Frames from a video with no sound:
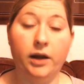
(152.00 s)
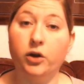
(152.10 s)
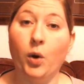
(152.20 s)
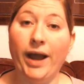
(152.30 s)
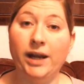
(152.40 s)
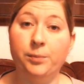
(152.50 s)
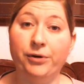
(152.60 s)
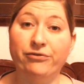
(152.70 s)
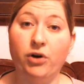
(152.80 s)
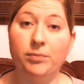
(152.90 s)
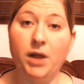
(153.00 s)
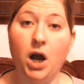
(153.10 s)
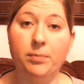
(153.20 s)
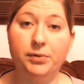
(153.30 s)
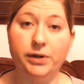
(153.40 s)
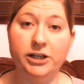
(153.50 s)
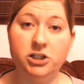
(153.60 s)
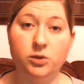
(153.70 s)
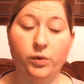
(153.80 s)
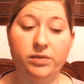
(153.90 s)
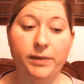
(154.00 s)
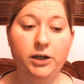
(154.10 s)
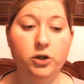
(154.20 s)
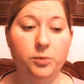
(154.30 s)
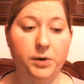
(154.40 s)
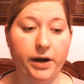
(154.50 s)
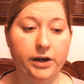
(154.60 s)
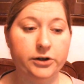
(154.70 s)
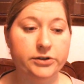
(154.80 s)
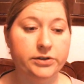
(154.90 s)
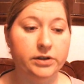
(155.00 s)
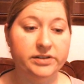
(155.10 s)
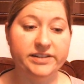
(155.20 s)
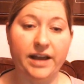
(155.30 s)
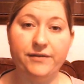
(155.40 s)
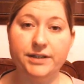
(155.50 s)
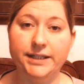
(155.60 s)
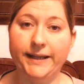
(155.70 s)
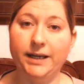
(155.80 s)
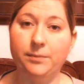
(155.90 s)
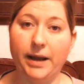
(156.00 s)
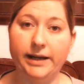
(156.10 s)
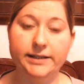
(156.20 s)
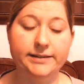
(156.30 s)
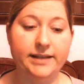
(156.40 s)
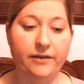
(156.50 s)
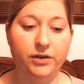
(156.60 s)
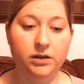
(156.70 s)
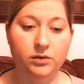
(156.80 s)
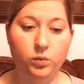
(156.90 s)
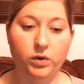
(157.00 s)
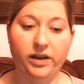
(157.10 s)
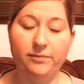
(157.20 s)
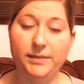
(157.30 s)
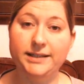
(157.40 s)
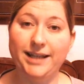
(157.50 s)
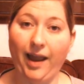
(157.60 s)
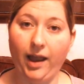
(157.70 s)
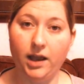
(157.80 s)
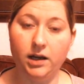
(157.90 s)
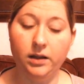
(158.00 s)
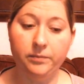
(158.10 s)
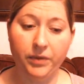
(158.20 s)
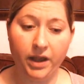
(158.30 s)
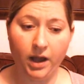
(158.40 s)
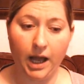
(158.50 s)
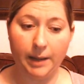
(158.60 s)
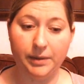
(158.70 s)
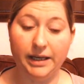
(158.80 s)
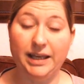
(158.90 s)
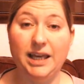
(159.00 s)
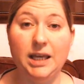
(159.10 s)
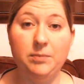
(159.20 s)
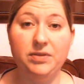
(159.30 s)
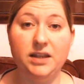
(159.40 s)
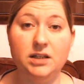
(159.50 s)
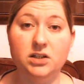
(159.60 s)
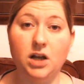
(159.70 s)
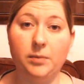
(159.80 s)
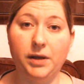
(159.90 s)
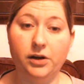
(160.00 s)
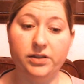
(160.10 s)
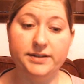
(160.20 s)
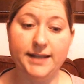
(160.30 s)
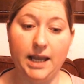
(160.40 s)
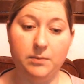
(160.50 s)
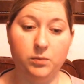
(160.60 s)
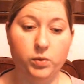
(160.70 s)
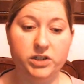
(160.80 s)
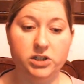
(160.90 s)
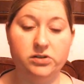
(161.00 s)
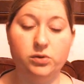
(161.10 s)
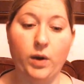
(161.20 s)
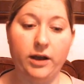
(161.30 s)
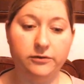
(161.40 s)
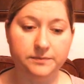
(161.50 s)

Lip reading: go ahead and perform the operation with my numerators. 17 minus 7 will give me 10. I'm going to keep the denominator the same, which is 12.